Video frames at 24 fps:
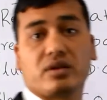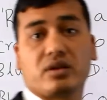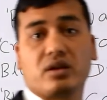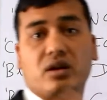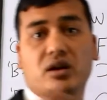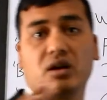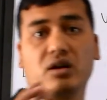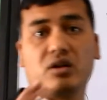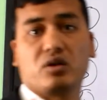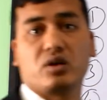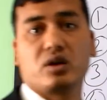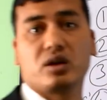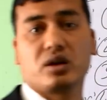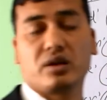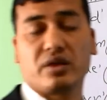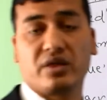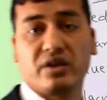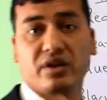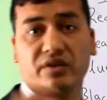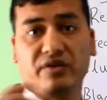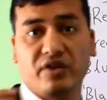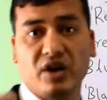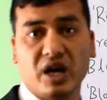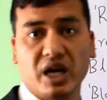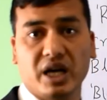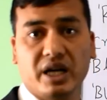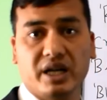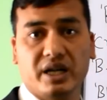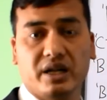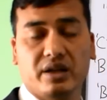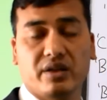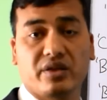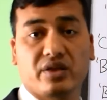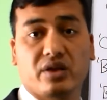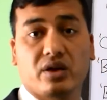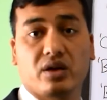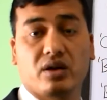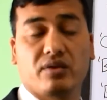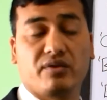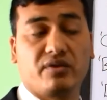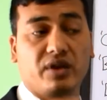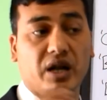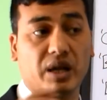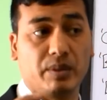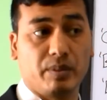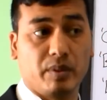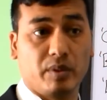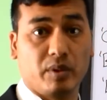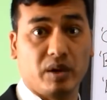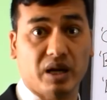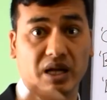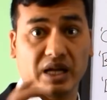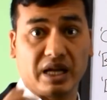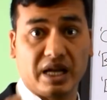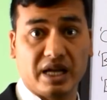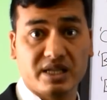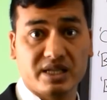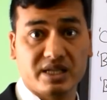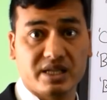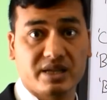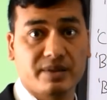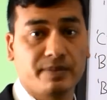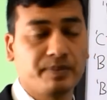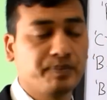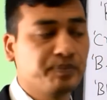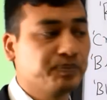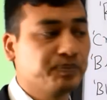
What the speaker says: or the fire in the flammable gas,